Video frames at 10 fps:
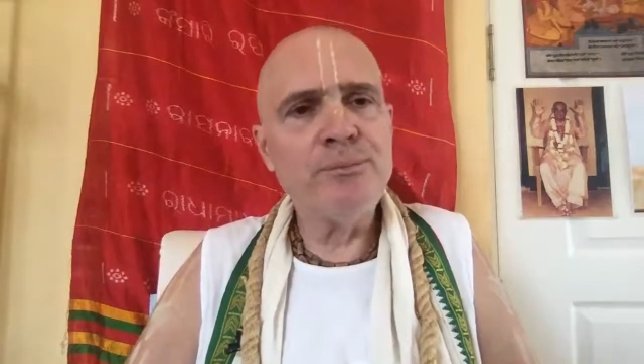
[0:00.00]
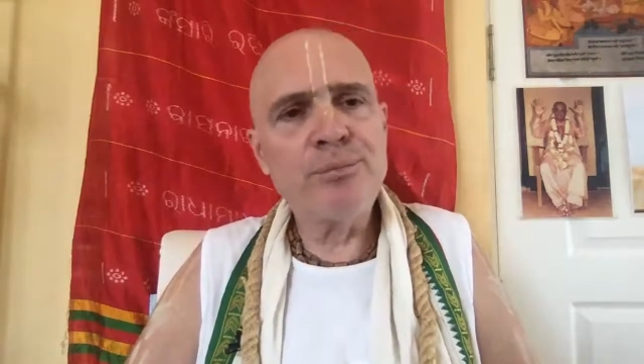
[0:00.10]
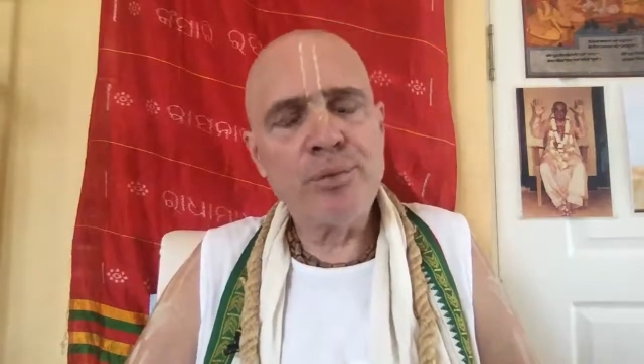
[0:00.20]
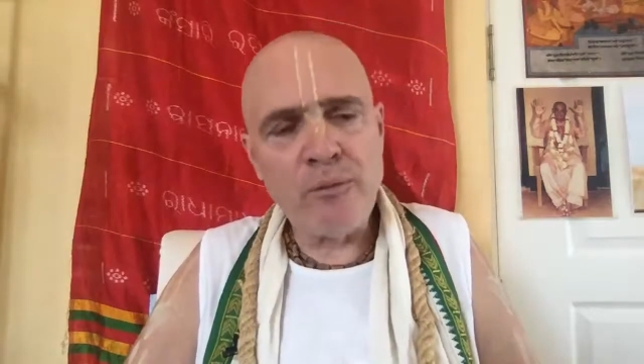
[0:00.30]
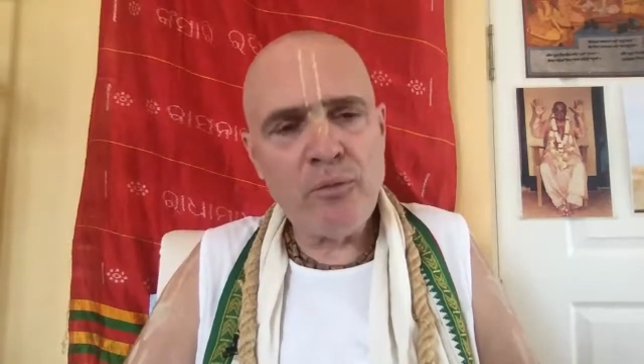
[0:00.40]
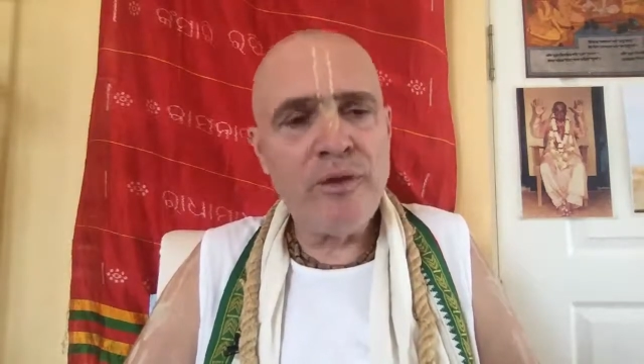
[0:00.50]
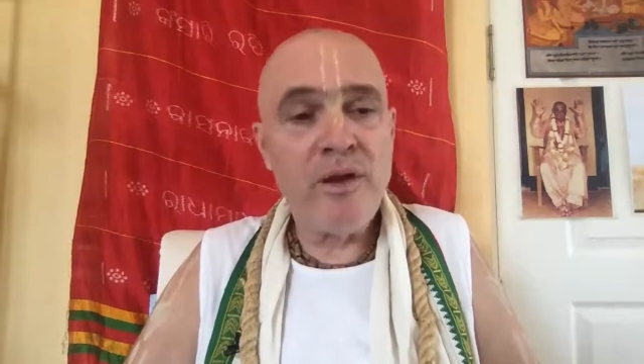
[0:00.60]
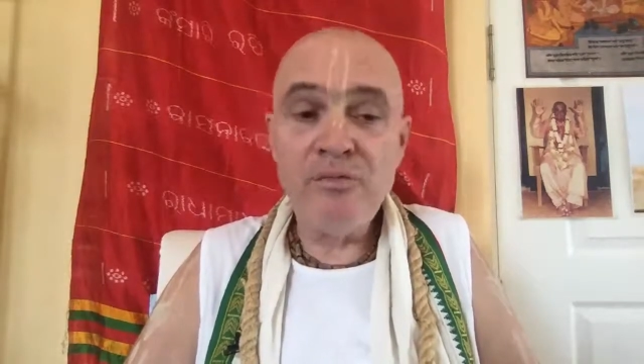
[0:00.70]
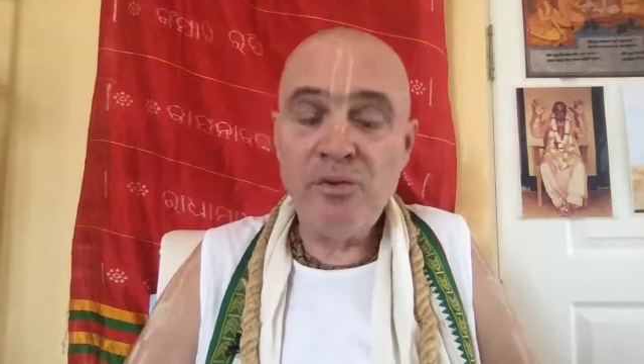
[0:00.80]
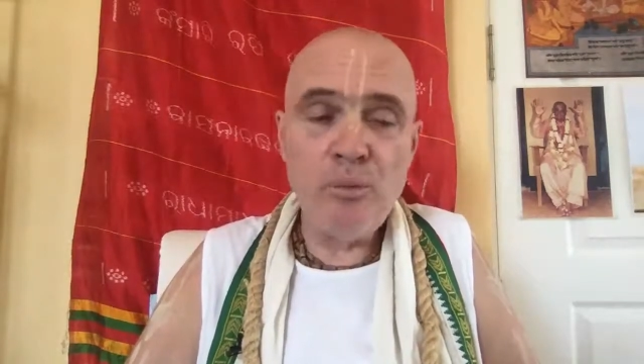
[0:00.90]
probably in
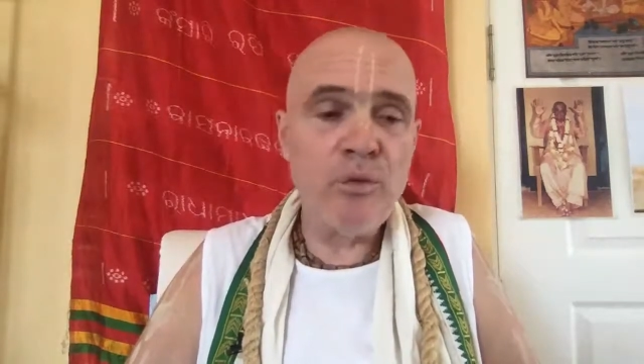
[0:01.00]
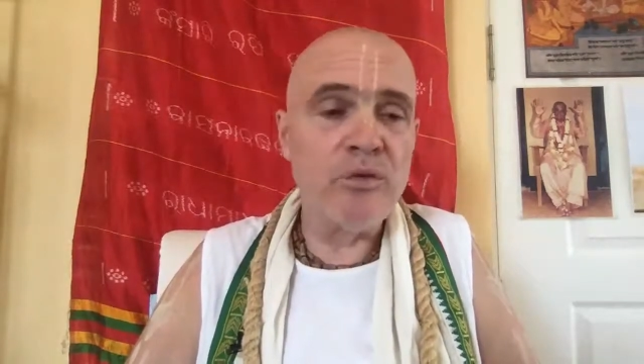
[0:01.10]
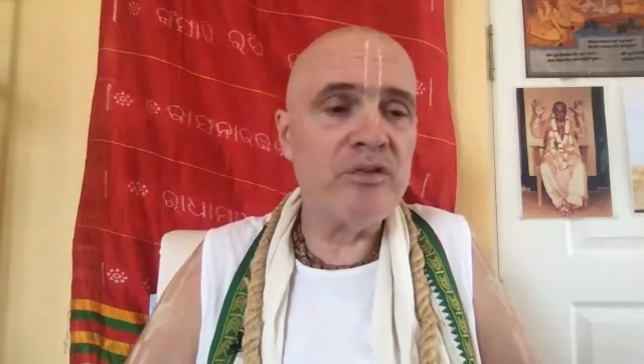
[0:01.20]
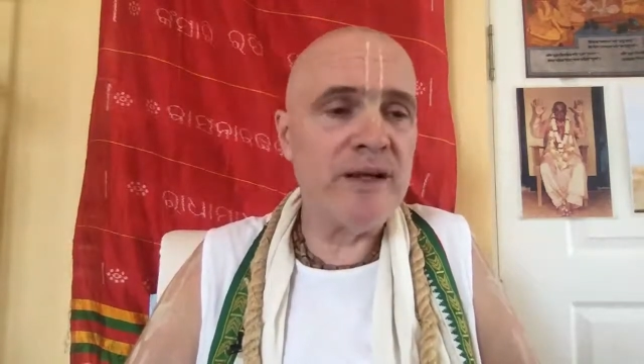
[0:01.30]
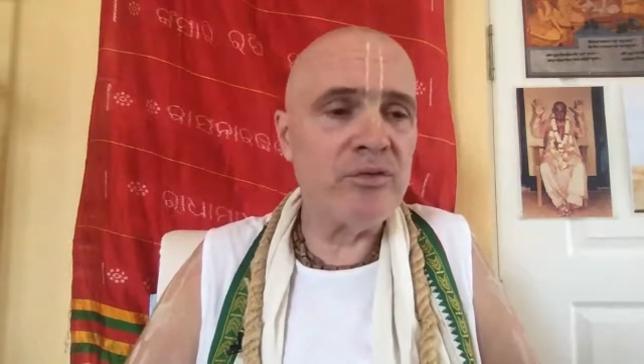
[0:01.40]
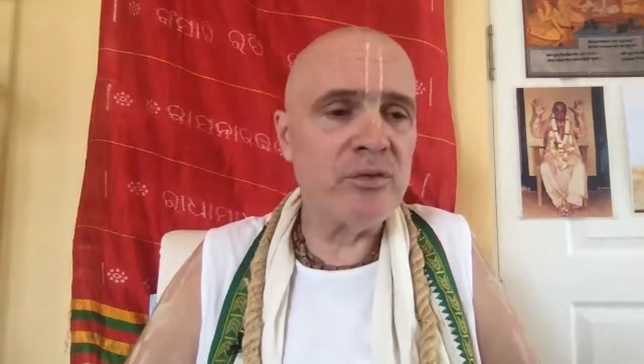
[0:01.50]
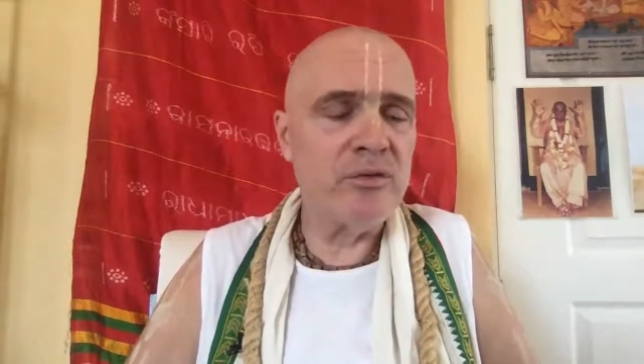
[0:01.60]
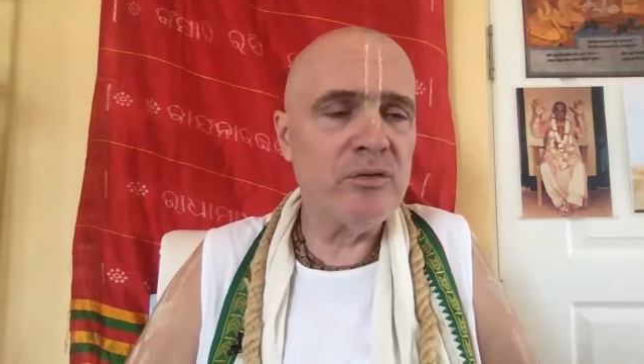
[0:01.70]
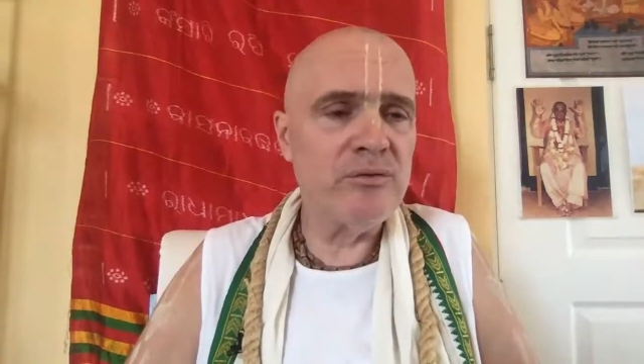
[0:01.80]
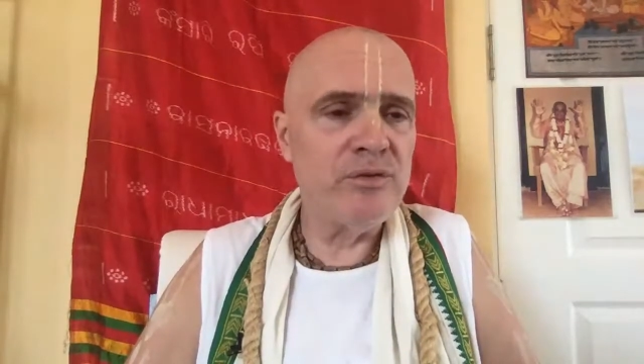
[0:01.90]
a few more sessions,
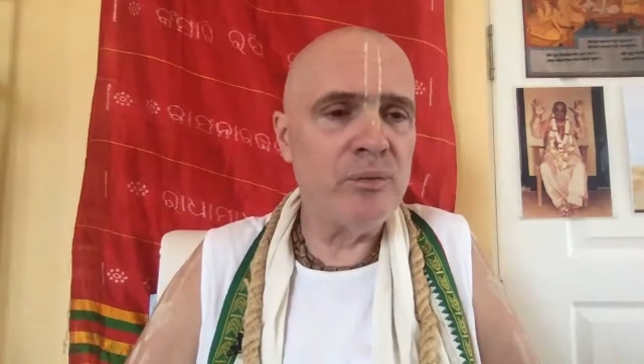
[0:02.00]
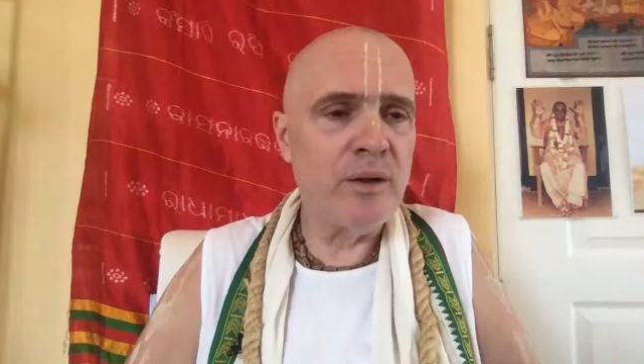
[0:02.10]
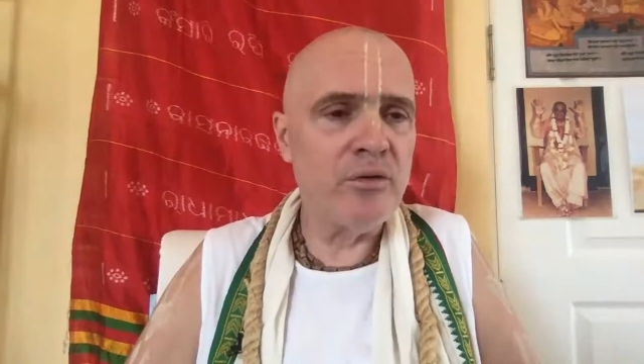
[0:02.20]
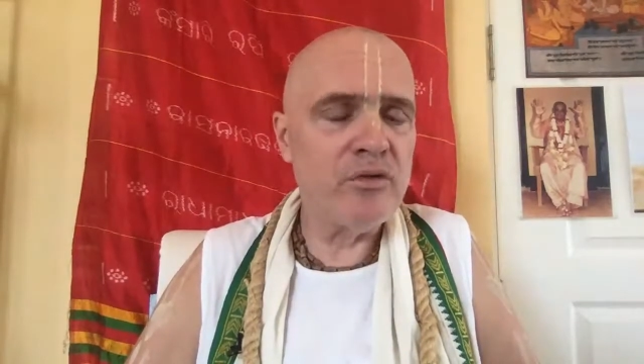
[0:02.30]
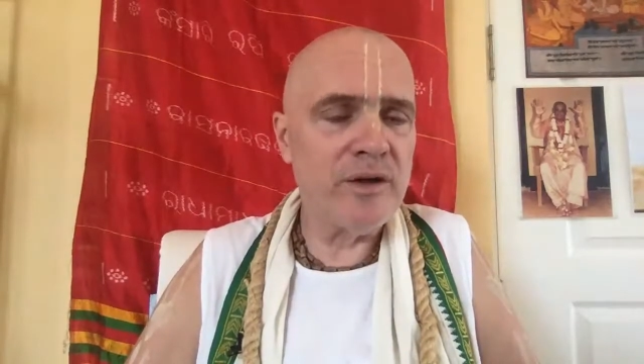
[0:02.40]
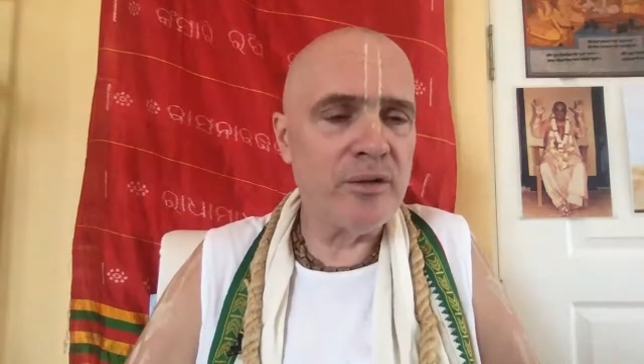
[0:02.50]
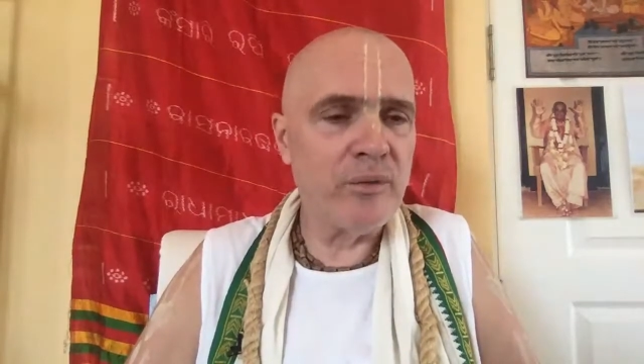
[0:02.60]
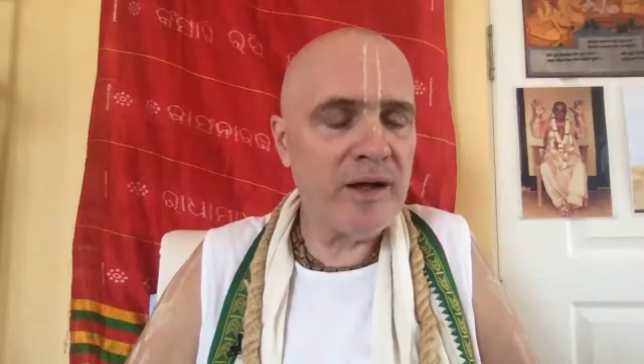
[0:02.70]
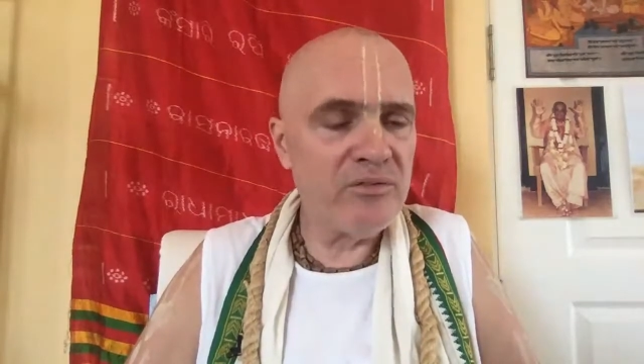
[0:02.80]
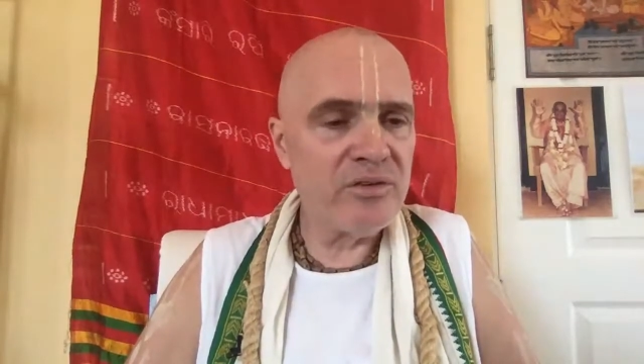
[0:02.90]
if you want to stick
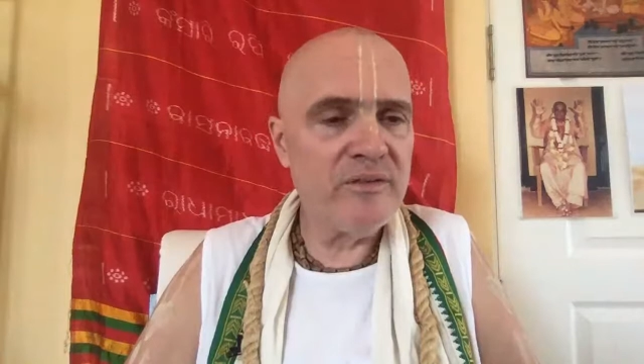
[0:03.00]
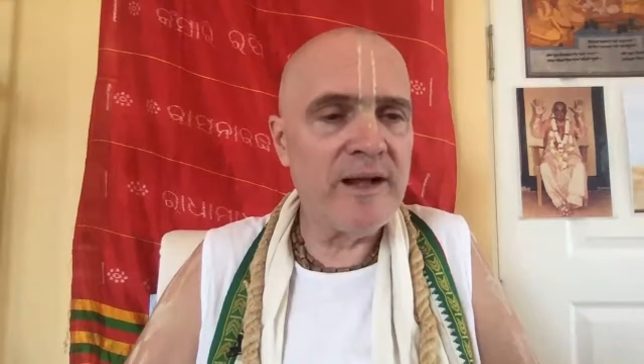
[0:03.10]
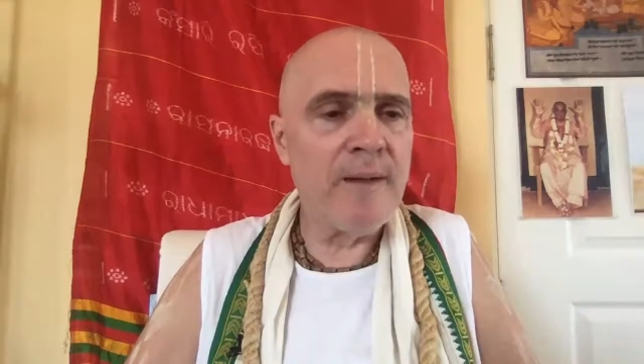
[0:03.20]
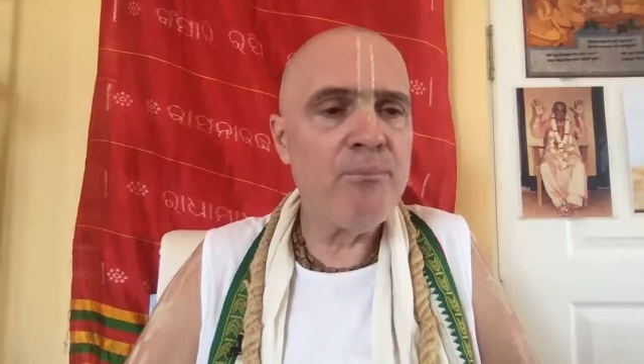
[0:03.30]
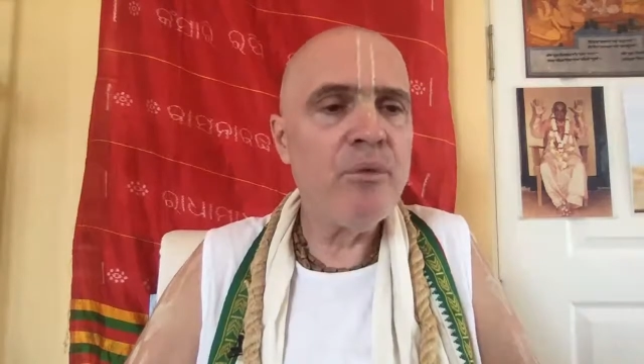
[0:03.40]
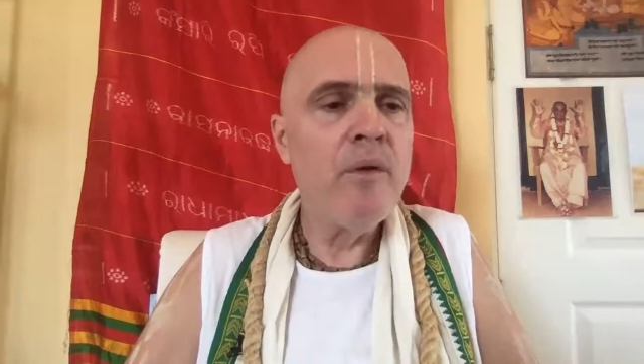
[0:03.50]
around for that.